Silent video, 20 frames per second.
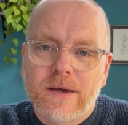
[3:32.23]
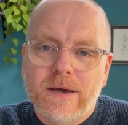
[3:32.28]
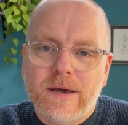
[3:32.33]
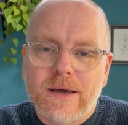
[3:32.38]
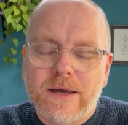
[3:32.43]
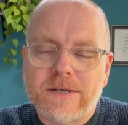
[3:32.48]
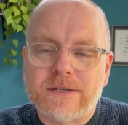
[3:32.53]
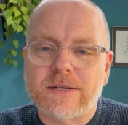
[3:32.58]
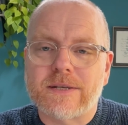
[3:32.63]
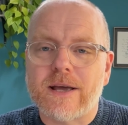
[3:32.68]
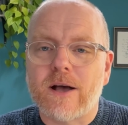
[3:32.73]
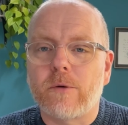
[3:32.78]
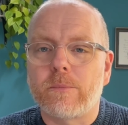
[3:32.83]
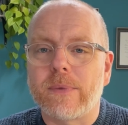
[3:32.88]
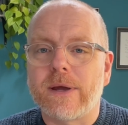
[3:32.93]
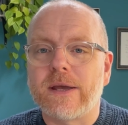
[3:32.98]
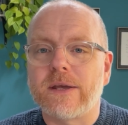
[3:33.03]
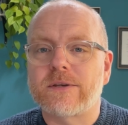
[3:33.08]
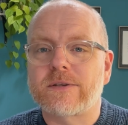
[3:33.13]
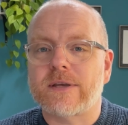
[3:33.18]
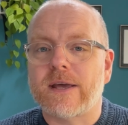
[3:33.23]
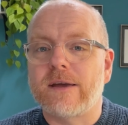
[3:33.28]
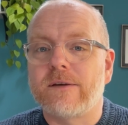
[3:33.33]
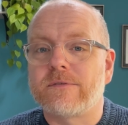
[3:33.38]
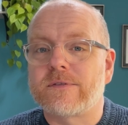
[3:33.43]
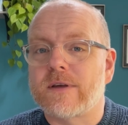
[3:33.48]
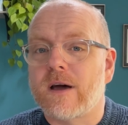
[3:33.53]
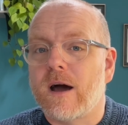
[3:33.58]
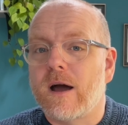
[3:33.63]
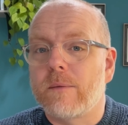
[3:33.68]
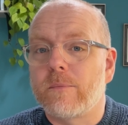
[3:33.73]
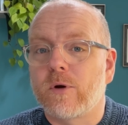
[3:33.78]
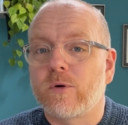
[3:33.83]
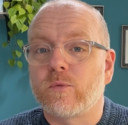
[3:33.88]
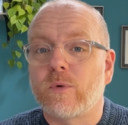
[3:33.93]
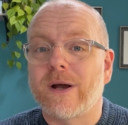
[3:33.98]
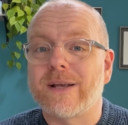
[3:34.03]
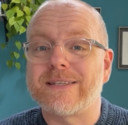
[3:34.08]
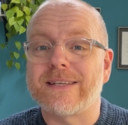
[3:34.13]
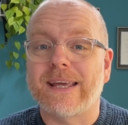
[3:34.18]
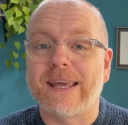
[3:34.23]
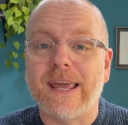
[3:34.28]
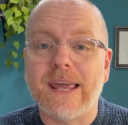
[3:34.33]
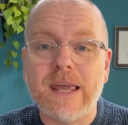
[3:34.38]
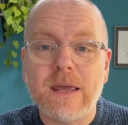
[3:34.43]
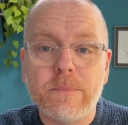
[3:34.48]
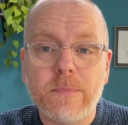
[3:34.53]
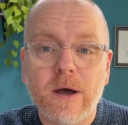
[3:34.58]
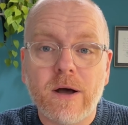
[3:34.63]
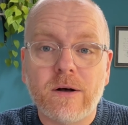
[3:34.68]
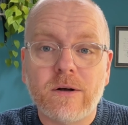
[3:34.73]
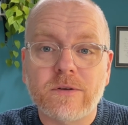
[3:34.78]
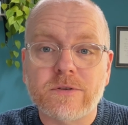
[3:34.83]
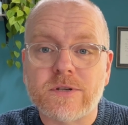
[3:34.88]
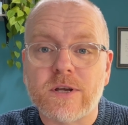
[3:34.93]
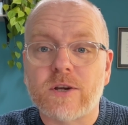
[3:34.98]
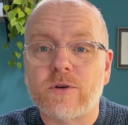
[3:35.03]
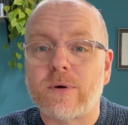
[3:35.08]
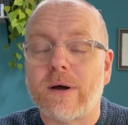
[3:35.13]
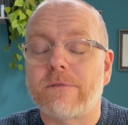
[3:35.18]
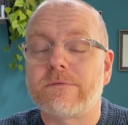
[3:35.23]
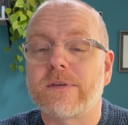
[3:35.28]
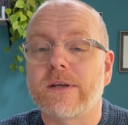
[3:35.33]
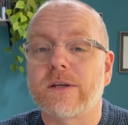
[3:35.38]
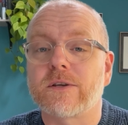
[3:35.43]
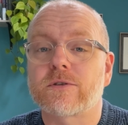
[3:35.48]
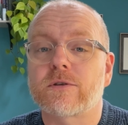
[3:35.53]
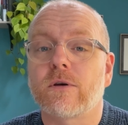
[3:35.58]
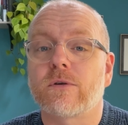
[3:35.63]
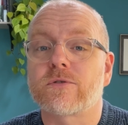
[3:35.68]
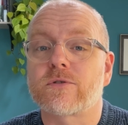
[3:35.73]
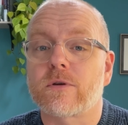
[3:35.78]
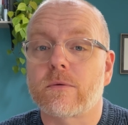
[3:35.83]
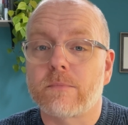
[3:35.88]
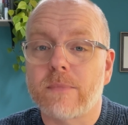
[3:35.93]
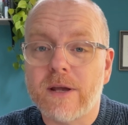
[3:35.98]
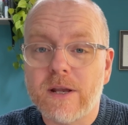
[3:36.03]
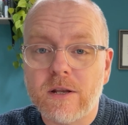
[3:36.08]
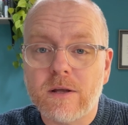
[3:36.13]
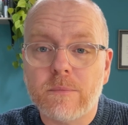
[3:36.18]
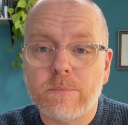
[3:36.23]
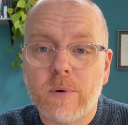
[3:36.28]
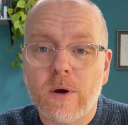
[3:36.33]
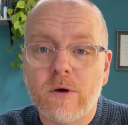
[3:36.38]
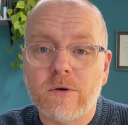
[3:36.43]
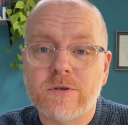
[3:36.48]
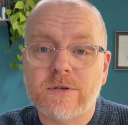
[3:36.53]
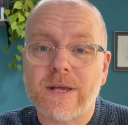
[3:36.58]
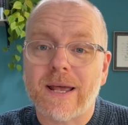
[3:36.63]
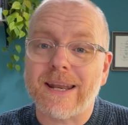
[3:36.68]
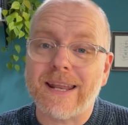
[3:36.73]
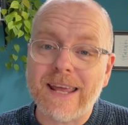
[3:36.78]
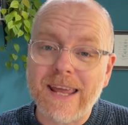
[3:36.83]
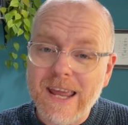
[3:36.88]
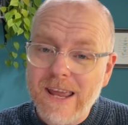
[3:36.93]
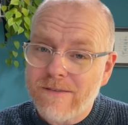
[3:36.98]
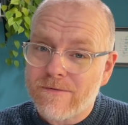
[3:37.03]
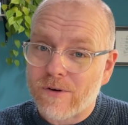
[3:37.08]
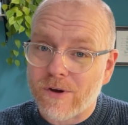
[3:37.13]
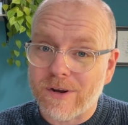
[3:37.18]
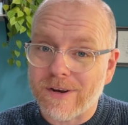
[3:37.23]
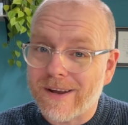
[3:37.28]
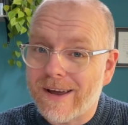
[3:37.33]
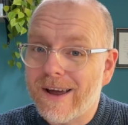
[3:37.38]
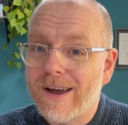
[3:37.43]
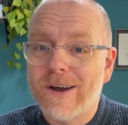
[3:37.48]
This has helped me save time on writing emails, crafting social media posts, and even